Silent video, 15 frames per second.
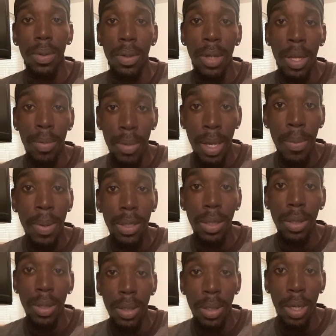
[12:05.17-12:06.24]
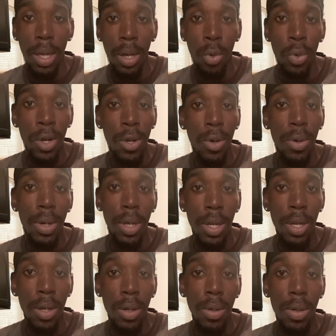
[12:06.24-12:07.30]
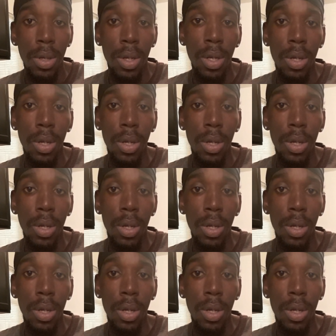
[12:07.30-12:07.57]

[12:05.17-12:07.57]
They basically saying we're going to hell.